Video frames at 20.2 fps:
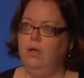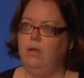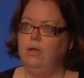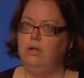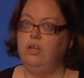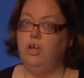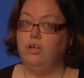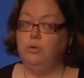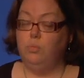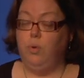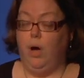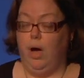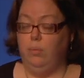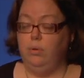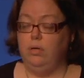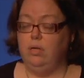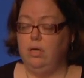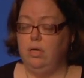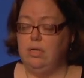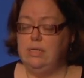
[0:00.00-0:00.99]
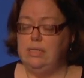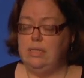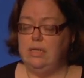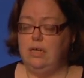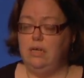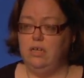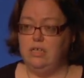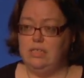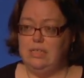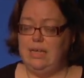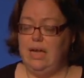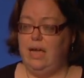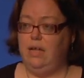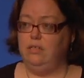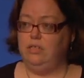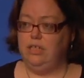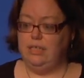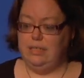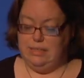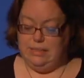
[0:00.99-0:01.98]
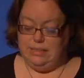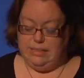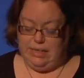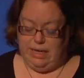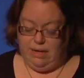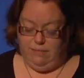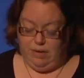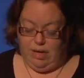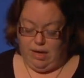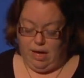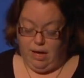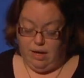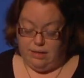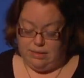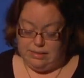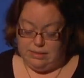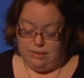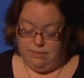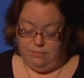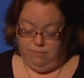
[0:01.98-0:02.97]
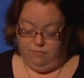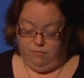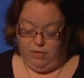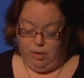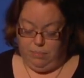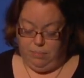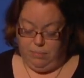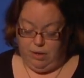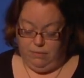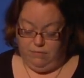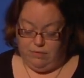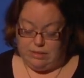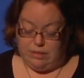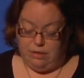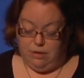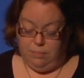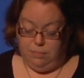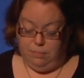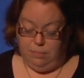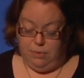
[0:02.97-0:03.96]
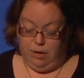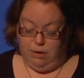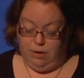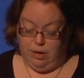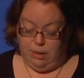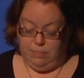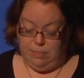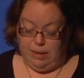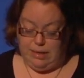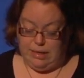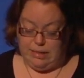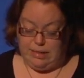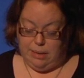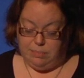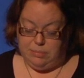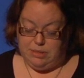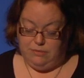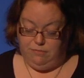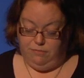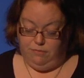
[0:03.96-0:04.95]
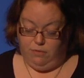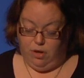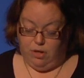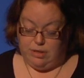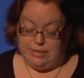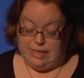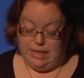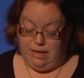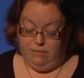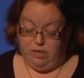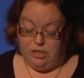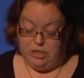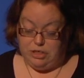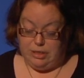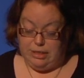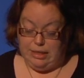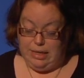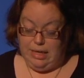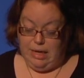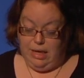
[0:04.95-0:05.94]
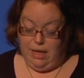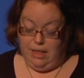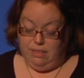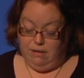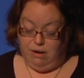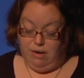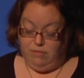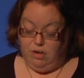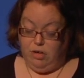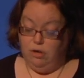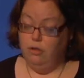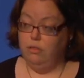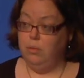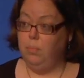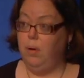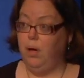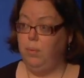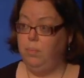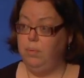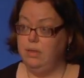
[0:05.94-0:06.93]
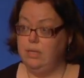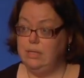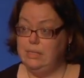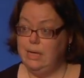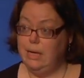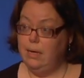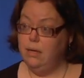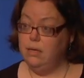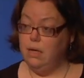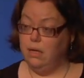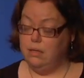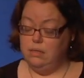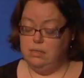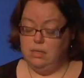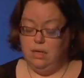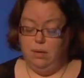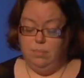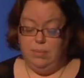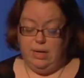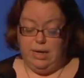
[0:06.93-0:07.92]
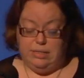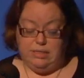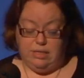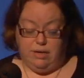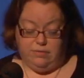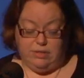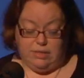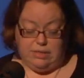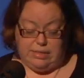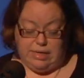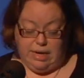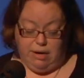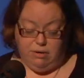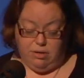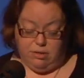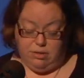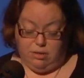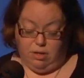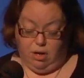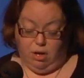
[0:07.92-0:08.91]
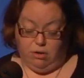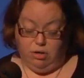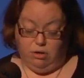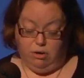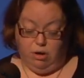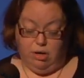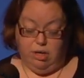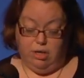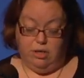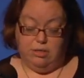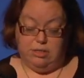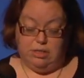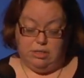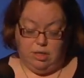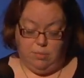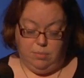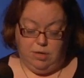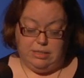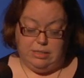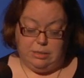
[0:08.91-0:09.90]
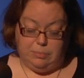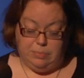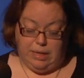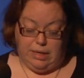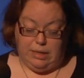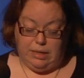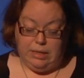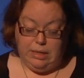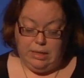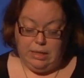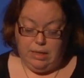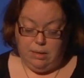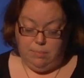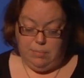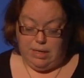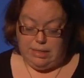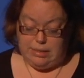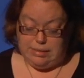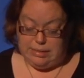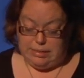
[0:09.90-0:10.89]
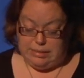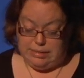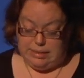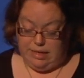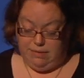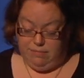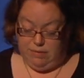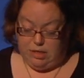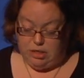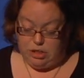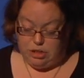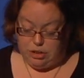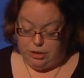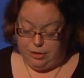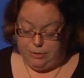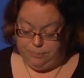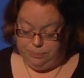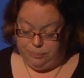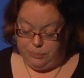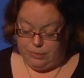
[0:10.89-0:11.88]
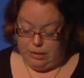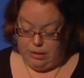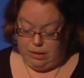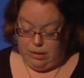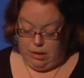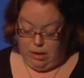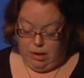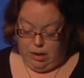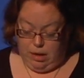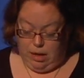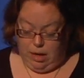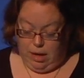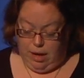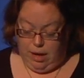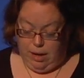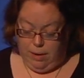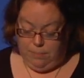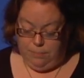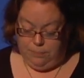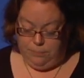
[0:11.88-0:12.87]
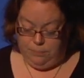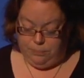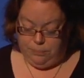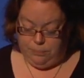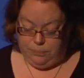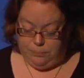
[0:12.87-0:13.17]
not what I would consider nostalgic film movies are currently being adapted for television. They're having another pop at the Terminator after Sarah Connor Chronicles. Terminator's been made as a TV show. And